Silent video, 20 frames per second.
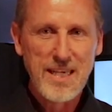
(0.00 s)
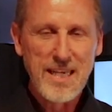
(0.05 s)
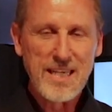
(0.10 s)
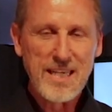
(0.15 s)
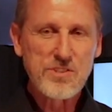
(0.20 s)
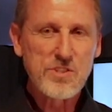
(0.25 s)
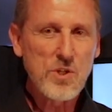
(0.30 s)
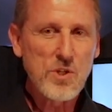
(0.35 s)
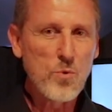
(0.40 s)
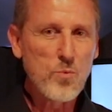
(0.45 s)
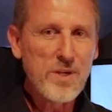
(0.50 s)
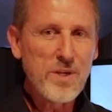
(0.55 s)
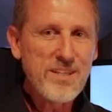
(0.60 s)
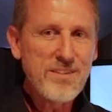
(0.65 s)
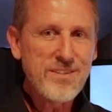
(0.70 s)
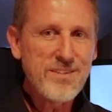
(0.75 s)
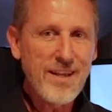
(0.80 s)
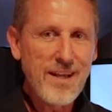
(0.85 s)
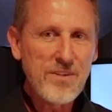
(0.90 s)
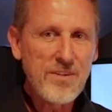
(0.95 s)
And so we
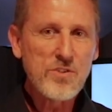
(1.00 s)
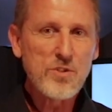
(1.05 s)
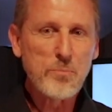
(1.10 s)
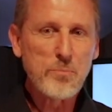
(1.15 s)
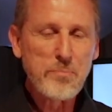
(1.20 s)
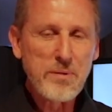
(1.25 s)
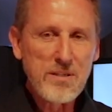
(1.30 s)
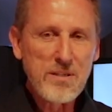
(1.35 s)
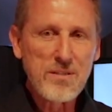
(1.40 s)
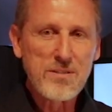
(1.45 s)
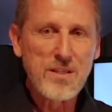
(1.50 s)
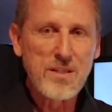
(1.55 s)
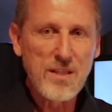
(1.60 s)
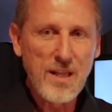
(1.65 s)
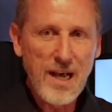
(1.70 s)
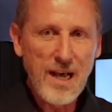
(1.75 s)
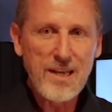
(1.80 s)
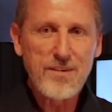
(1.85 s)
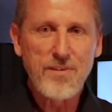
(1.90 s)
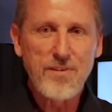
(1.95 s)
tend to build a
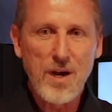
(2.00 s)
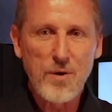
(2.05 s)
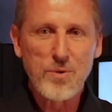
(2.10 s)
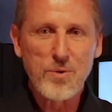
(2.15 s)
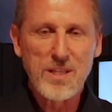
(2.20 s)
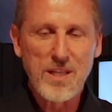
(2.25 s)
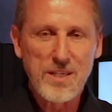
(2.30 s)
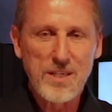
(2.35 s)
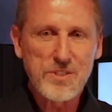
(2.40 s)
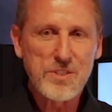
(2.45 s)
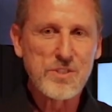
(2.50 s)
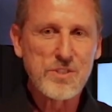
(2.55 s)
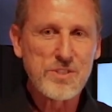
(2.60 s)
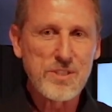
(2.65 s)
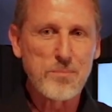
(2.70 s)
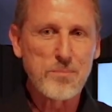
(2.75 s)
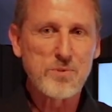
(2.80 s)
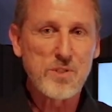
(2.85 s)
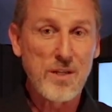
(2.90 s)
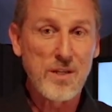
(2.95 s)
lot of our
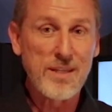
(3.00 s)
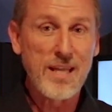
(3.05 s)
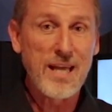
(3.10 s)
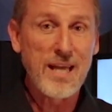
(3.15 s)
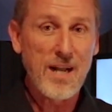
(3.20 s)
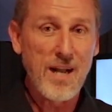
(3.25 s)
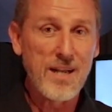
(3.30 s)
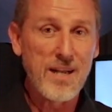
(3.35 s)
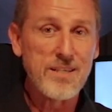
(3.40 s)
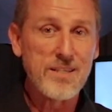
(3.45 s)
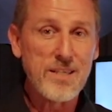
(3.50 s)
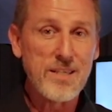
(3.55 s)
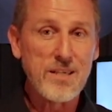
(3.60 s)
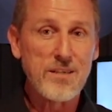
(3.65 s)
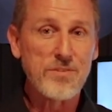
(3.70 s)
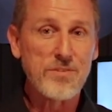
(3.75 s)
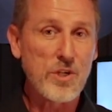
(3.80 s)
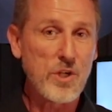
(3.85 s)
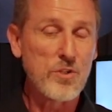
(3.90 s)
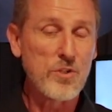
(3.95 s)
relationships on that idea
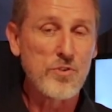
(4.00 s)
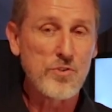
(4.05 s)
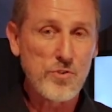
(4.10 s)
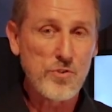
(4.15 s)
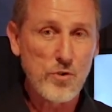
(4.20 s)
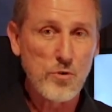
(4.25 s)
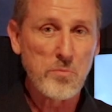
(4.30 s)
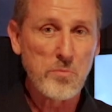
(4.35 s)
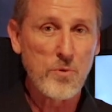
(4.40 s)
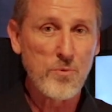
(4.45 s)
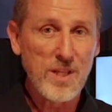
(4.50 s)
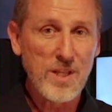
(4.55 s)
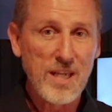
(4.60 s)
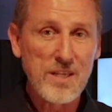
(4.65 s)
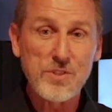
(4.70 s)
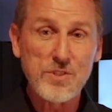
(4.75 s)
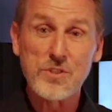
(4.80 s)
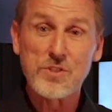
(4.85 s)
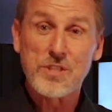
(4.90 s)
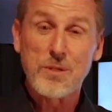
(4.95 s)
of a consumer
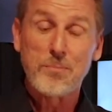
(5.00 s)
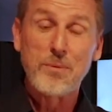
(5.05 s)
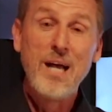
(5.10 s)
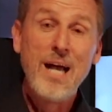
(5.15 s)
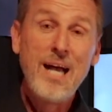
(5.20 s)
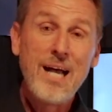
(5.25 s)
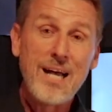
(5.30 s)
relationship.